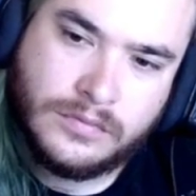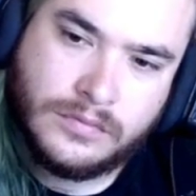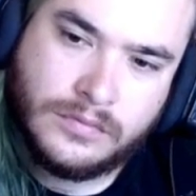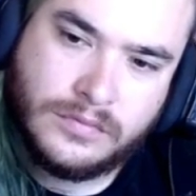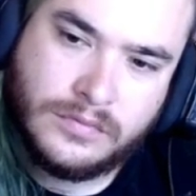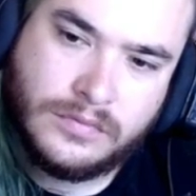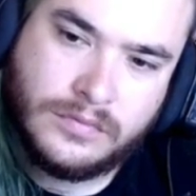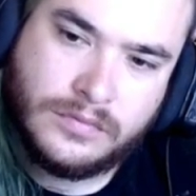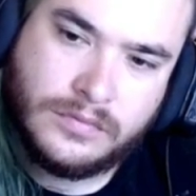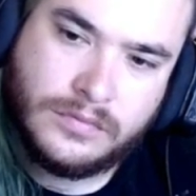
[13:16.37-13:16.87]

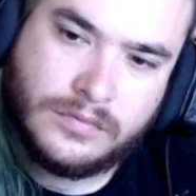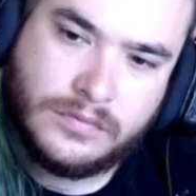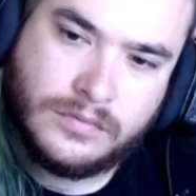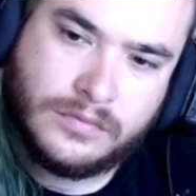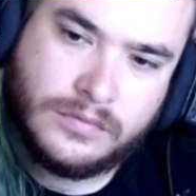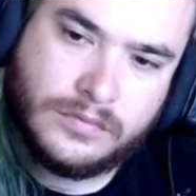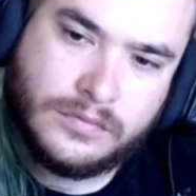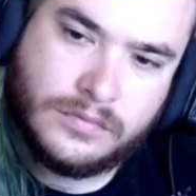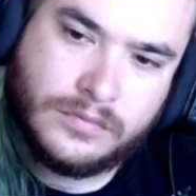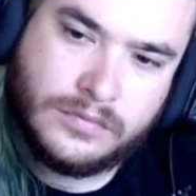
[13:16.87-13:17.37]

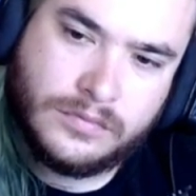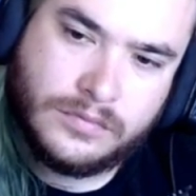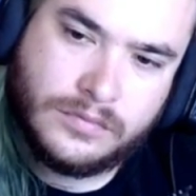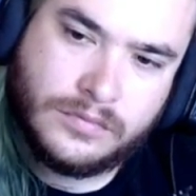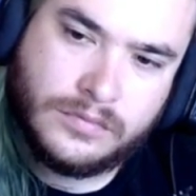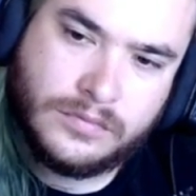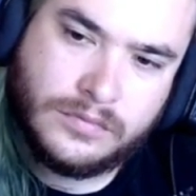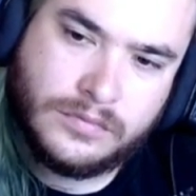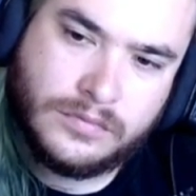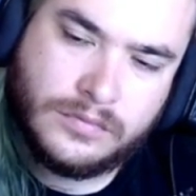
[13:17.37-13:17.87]

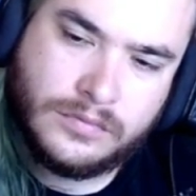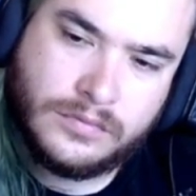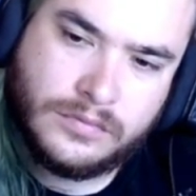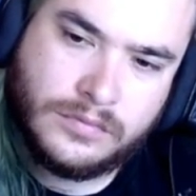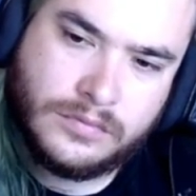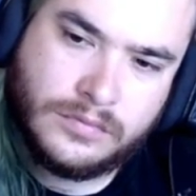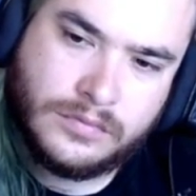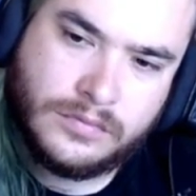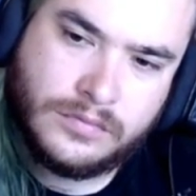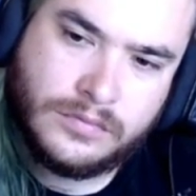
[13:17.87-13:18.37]

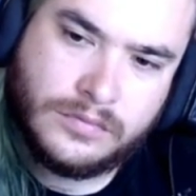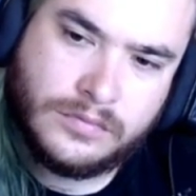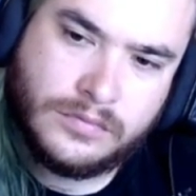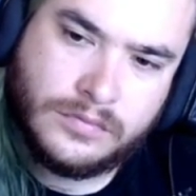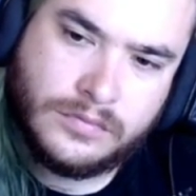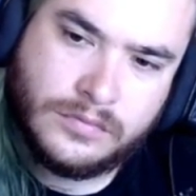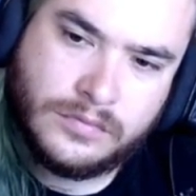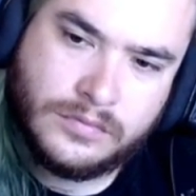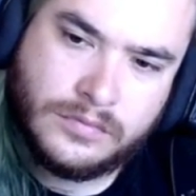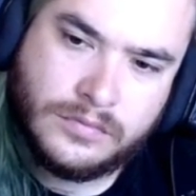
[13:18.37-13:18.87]

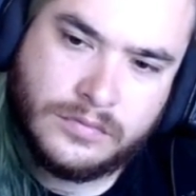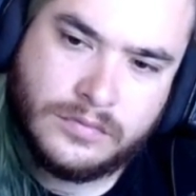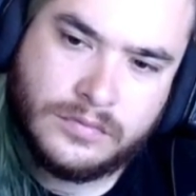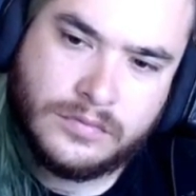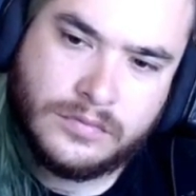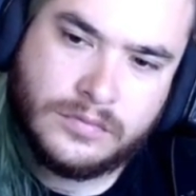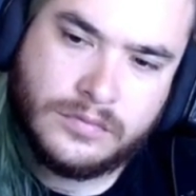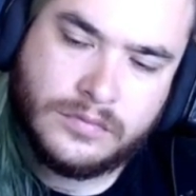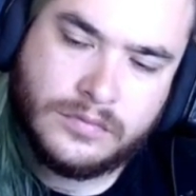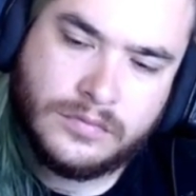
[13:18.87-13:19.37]

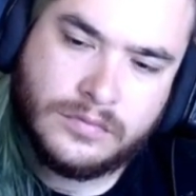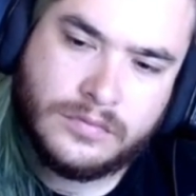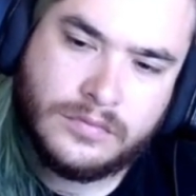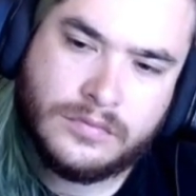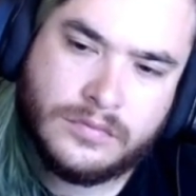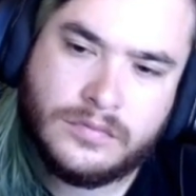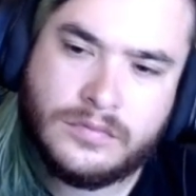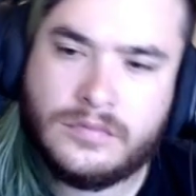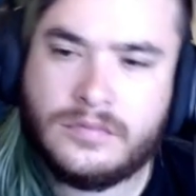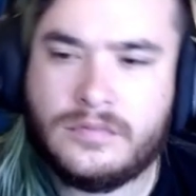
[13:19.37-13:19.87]

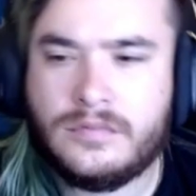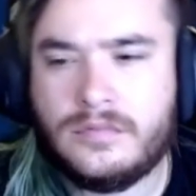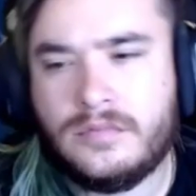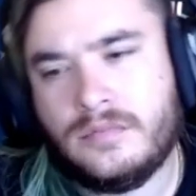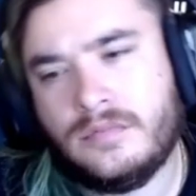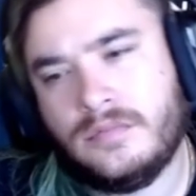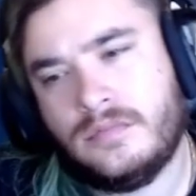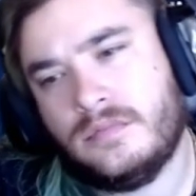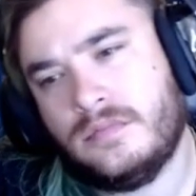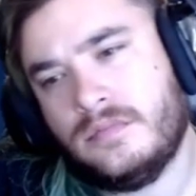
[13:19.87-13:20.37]

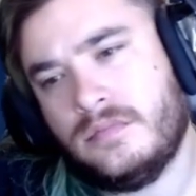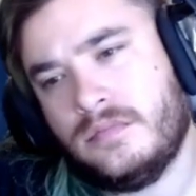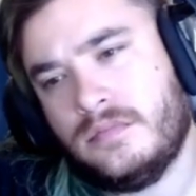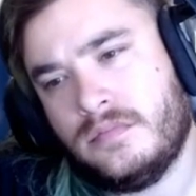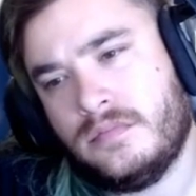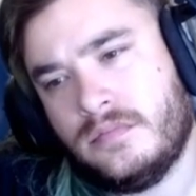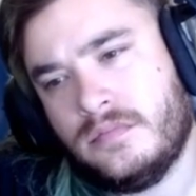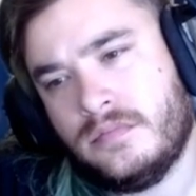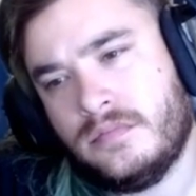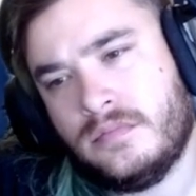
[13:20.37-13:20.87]

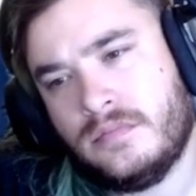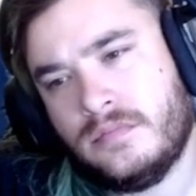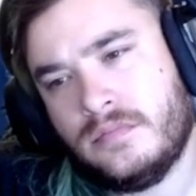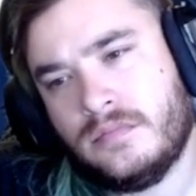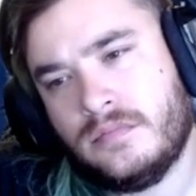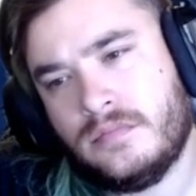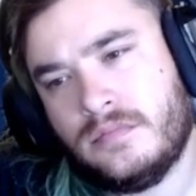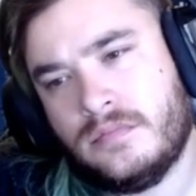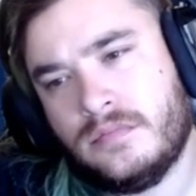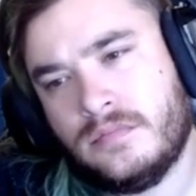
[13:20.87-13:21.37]

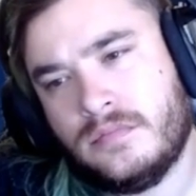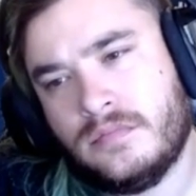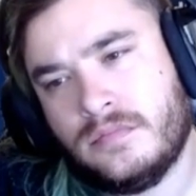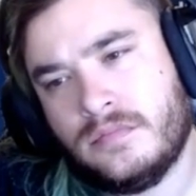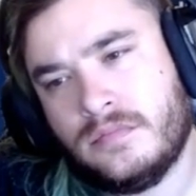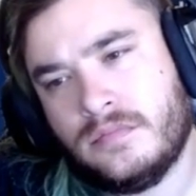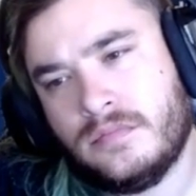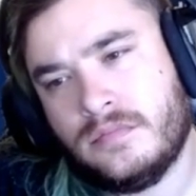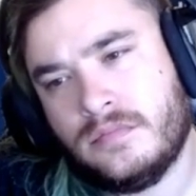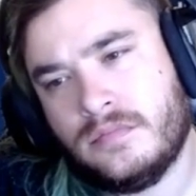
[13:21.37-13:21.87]

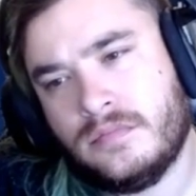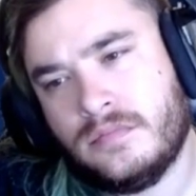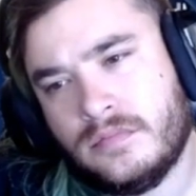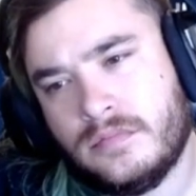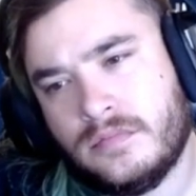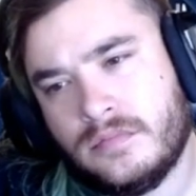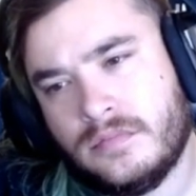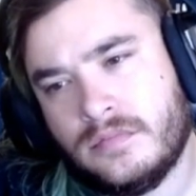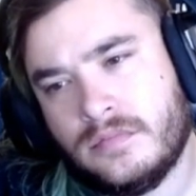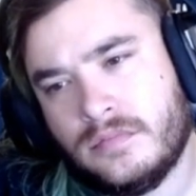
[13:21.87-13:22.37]

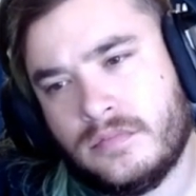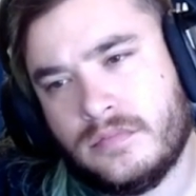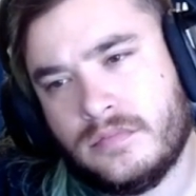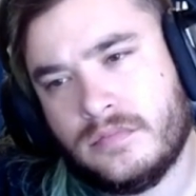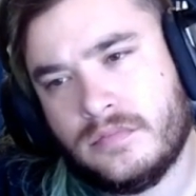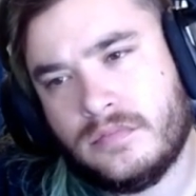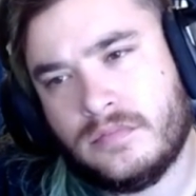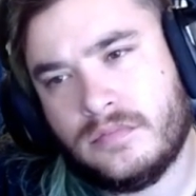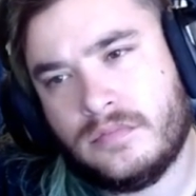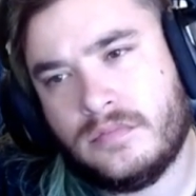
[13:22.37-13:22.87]

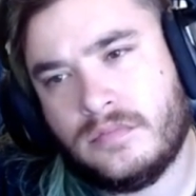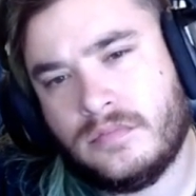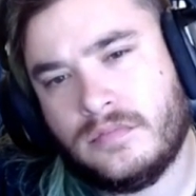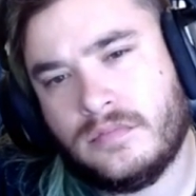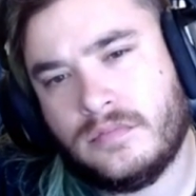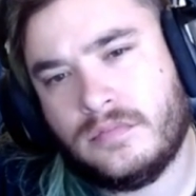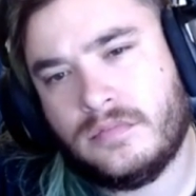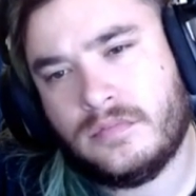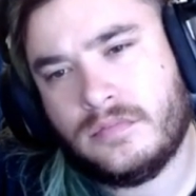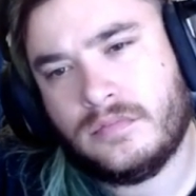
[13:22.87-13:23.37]

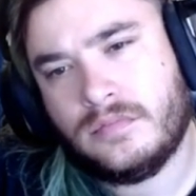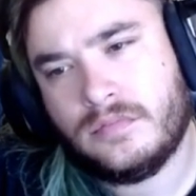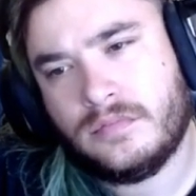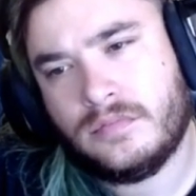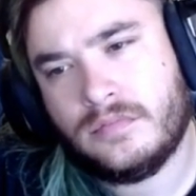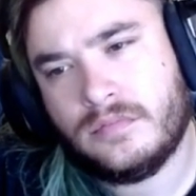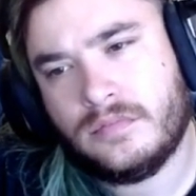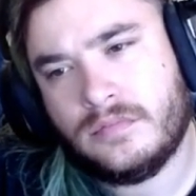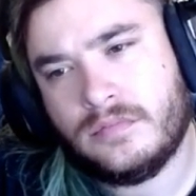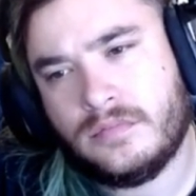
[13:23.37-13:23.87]

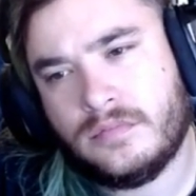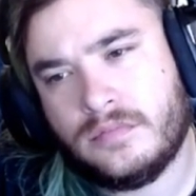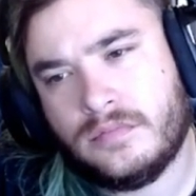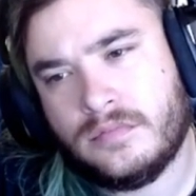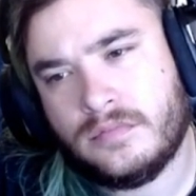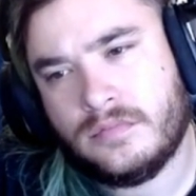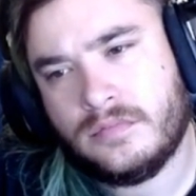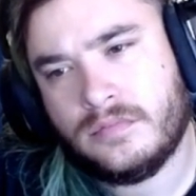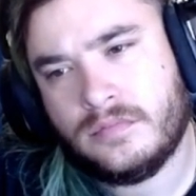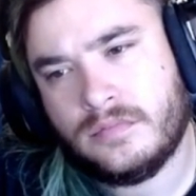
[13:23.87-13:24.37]
No words are spoken by the person on screen.